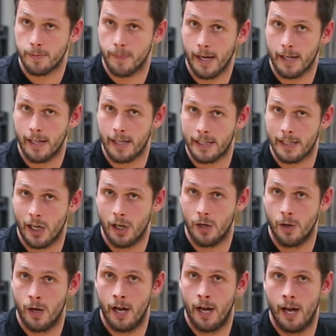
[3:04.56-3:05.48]
back like
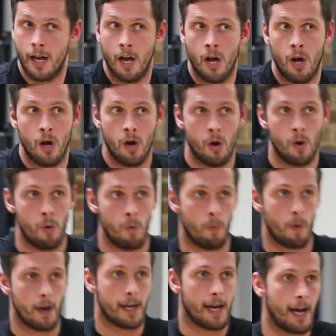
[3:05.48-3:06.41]
so,
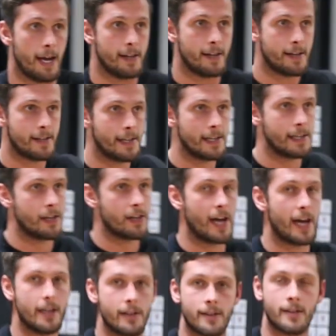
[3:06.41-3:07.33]
one hand and the other
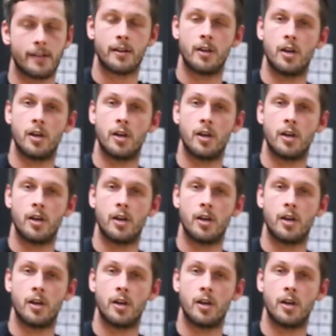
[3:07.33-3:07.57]
hand